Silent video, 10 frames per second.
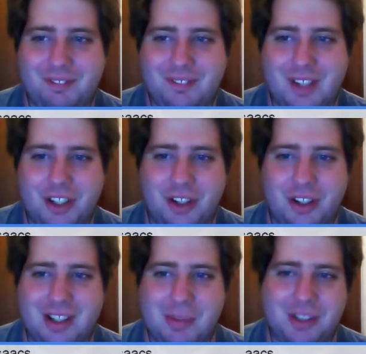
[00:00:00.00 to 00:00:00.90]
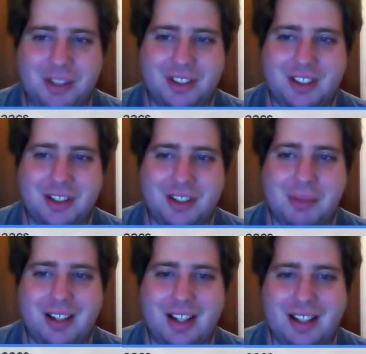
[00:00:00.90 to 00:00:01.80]
Although, as I mentioned on the
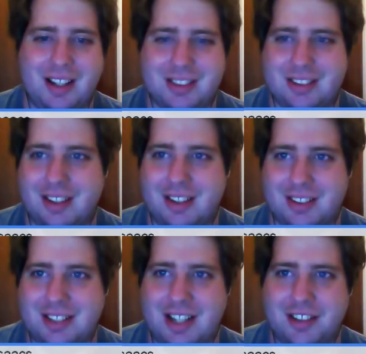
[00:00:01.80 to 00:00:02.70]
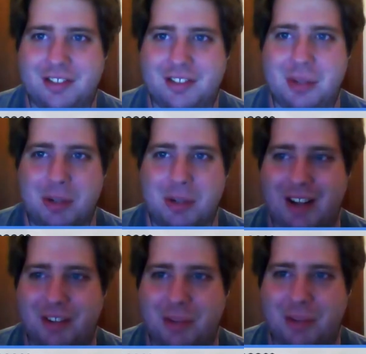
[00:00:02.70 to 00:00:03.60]
podcast, the sound of the pitter
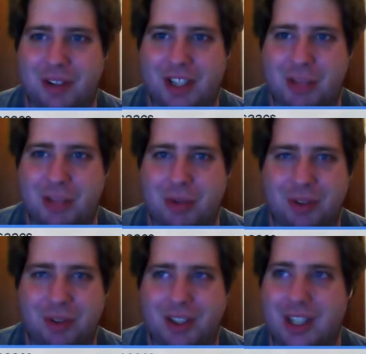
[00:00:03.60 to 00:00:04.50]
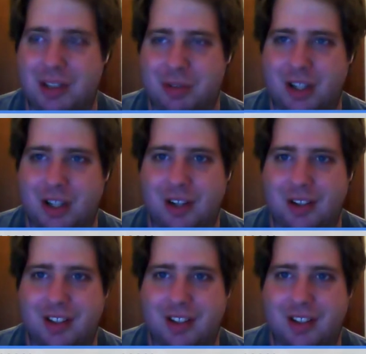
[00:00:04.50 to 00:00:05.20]
patter of my own keyboard really keeps me going.